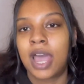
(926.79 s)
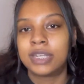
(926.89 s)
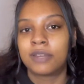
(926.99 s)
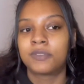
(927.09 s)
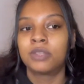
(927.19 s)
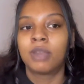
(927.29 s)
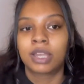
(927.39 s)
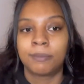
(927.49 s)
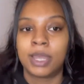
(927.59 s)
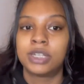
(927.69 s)
I definitely
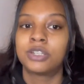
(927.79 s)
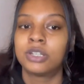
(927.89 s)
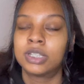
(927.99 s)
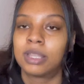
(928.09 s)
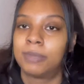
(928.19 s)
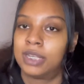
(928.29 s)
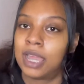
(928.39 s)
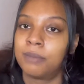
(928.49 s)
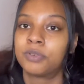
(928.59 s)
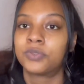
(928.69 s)
recommend turning them at
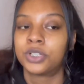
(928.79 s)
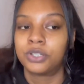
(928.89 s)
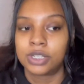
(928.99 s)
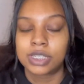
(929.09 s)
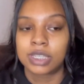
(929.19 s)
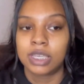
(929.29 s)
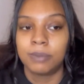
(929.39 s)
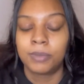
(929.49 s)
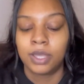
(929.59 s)
night before you go to sleep.